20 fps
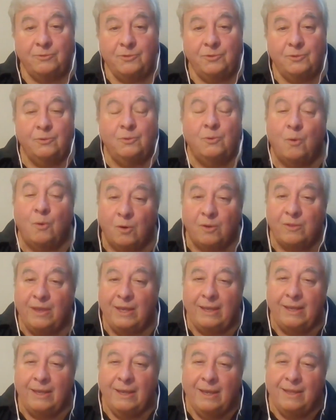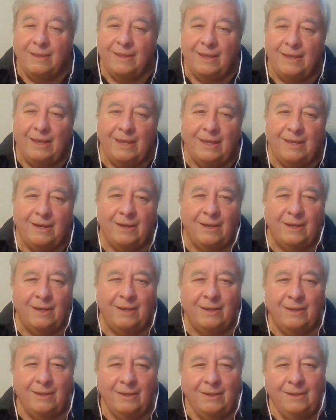or they hit
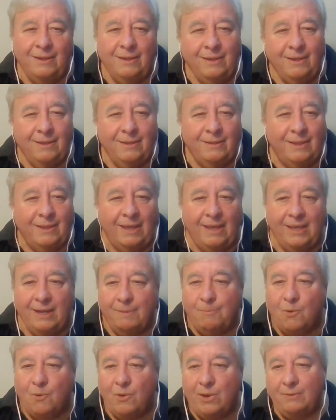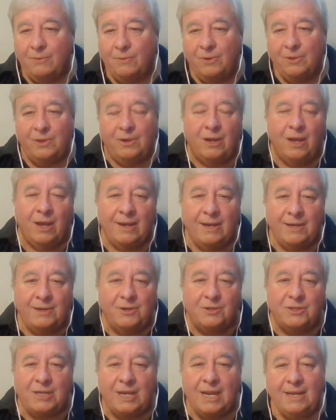a point where they're not
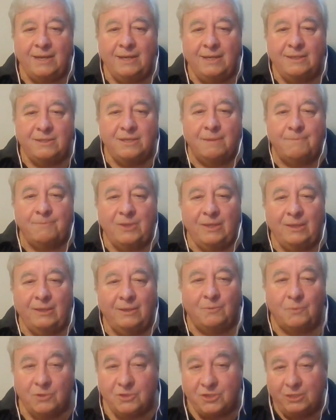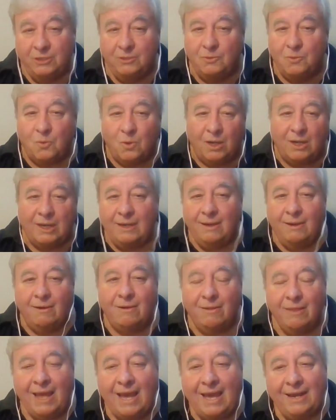understanding something, and we're still working
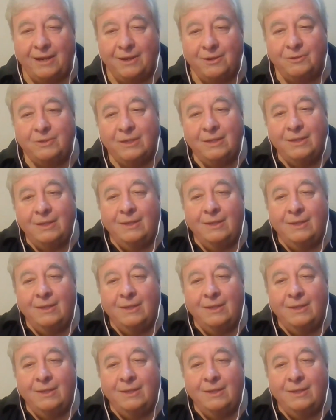all that out.